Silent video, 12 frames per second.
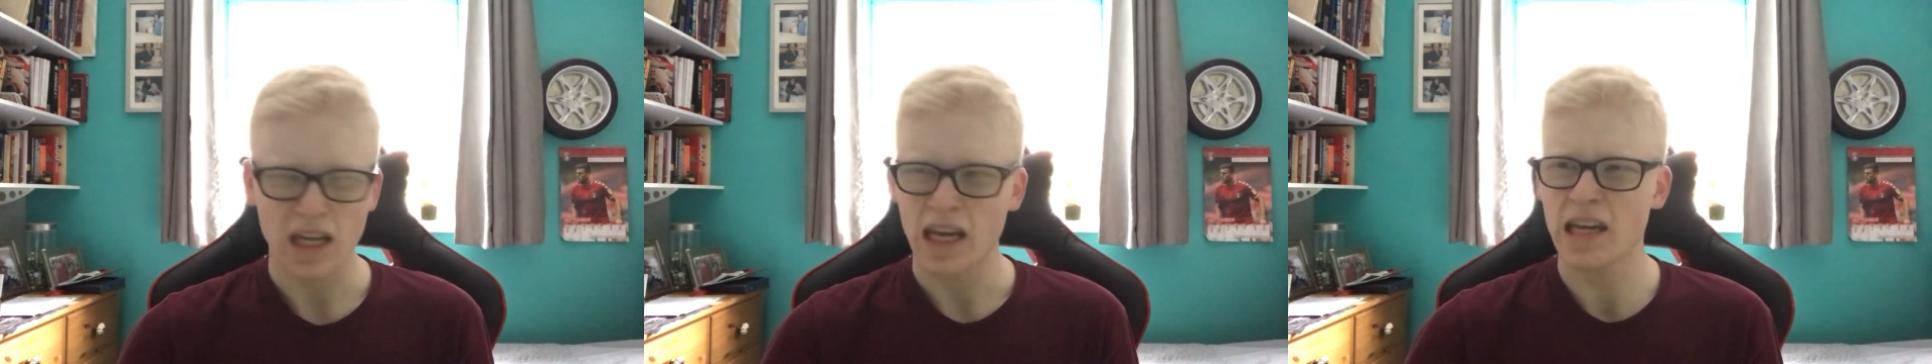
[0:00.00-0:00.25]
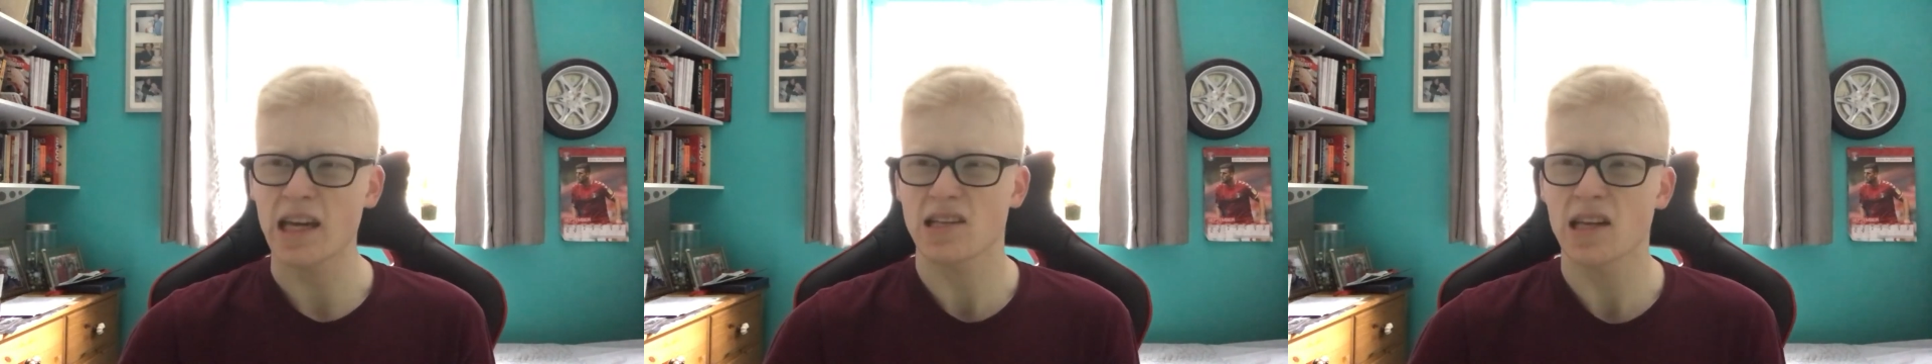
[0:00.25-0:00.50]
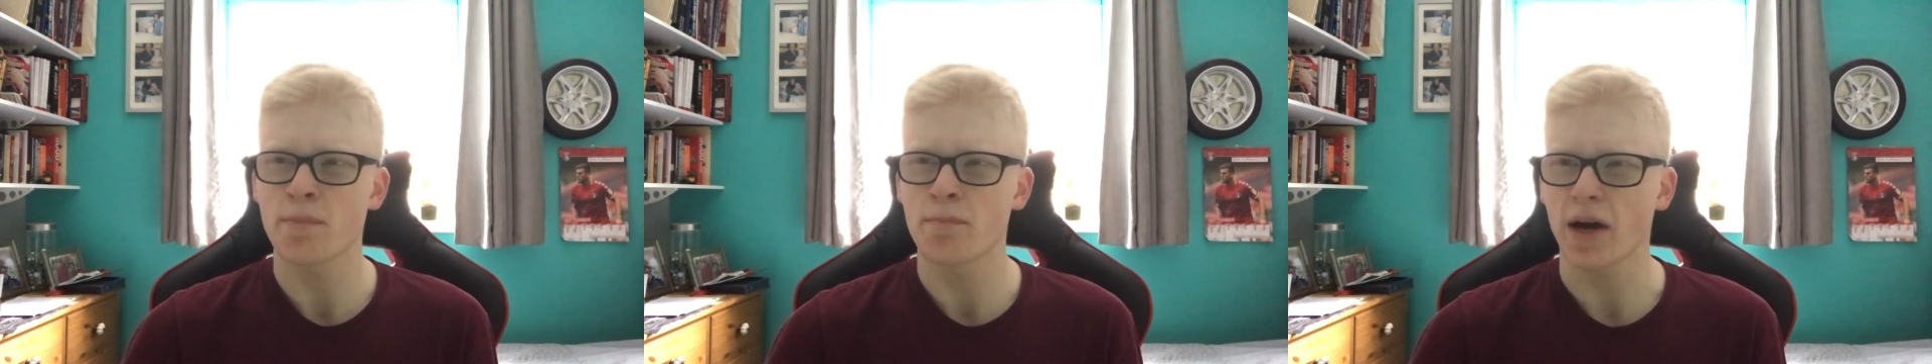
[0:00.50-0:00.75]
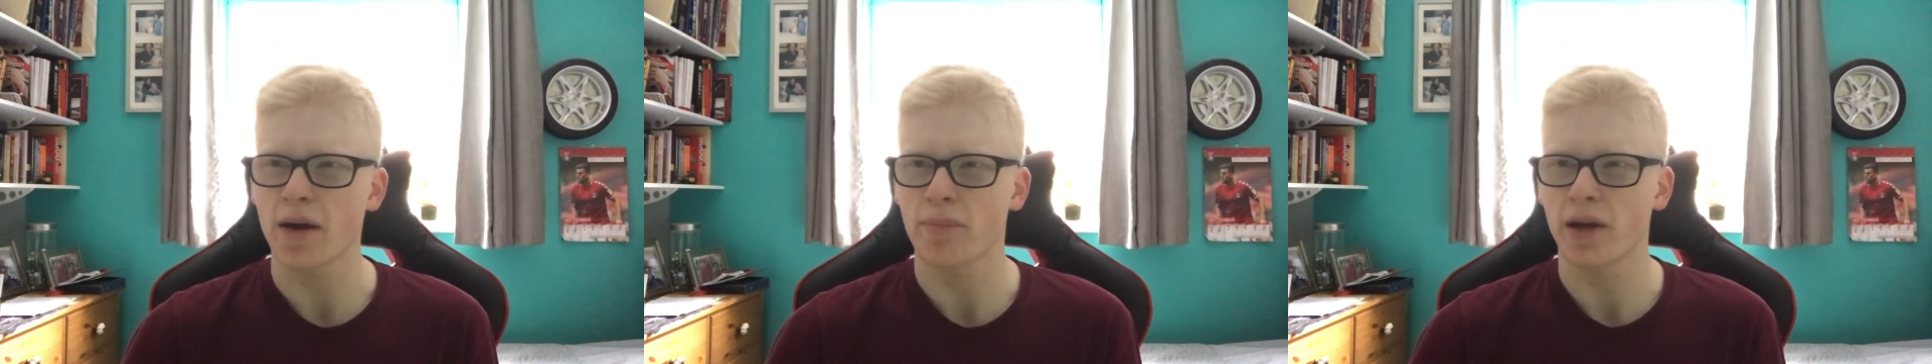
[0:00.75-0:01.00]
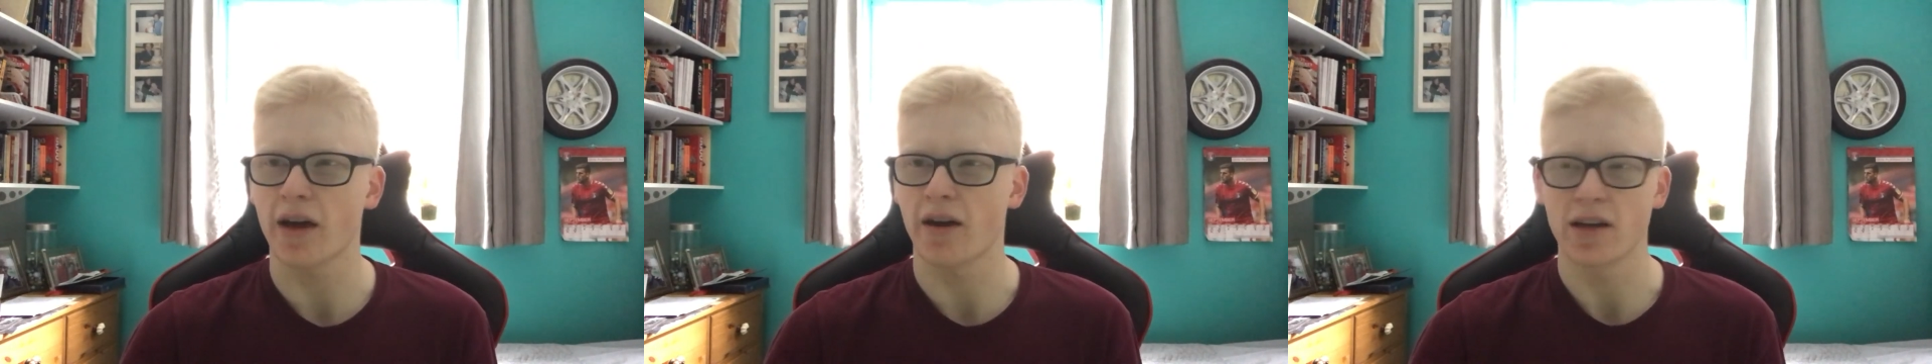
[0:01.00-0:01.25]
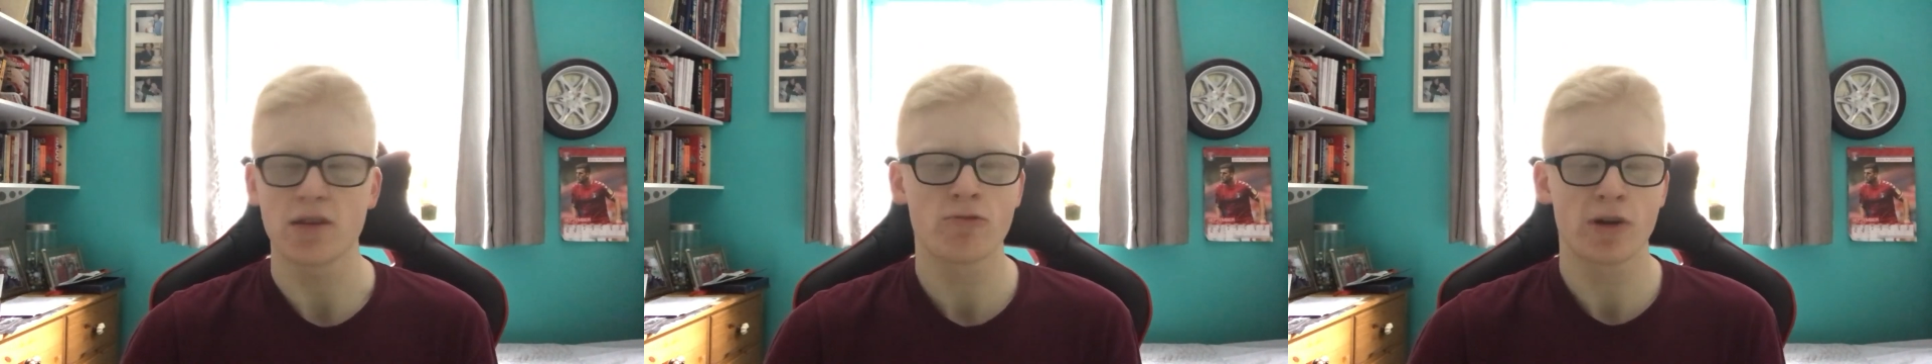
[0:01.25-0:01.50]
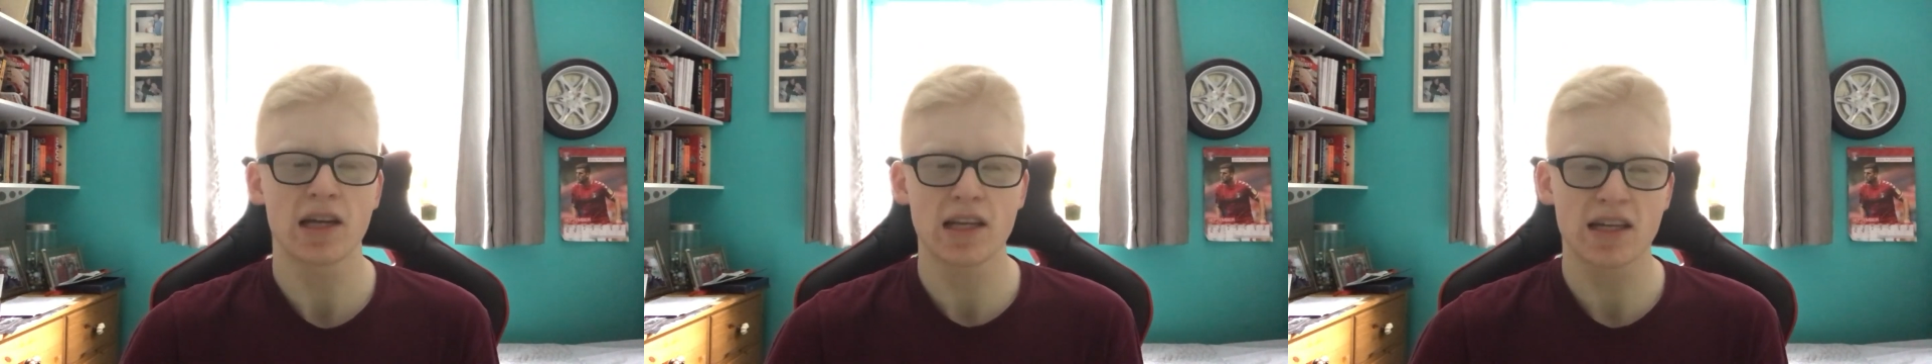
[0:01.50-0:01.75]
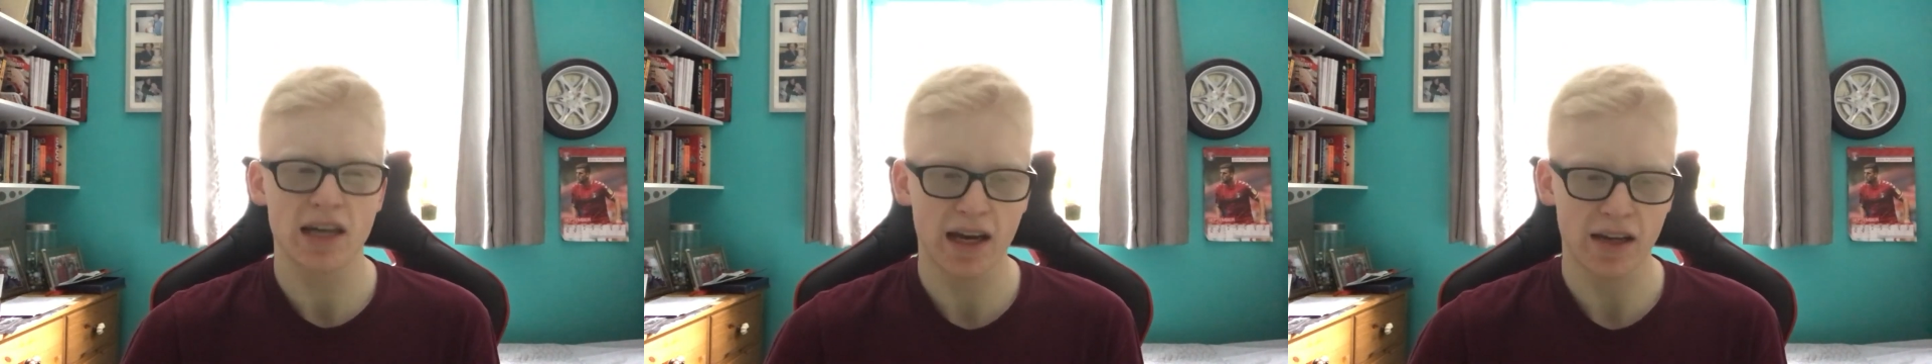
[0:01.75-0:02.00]
he is an impact player. He
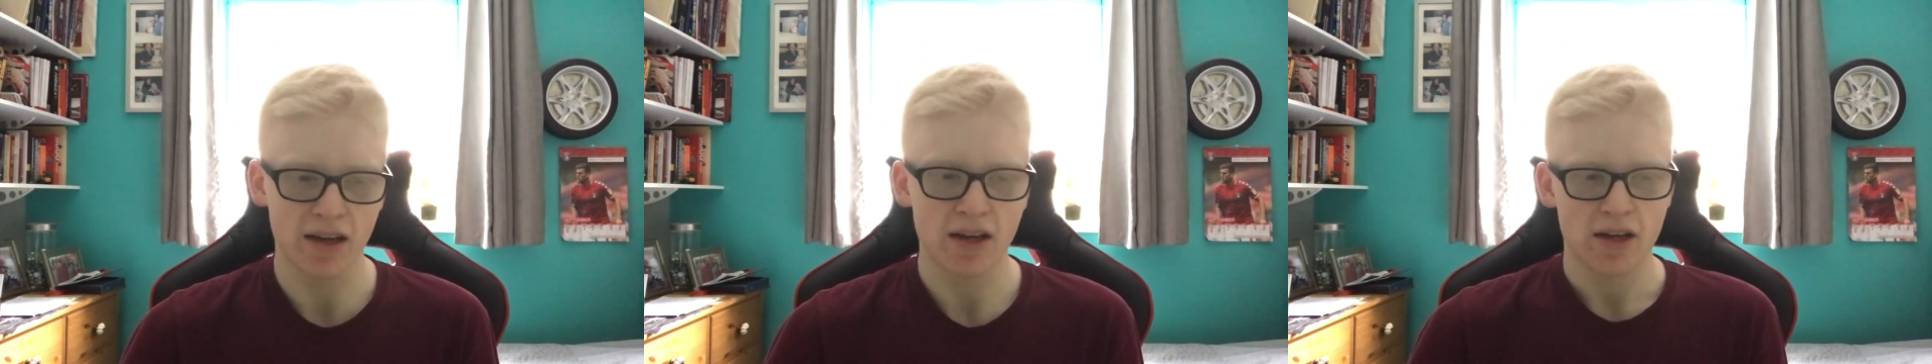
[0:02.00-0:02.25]
really can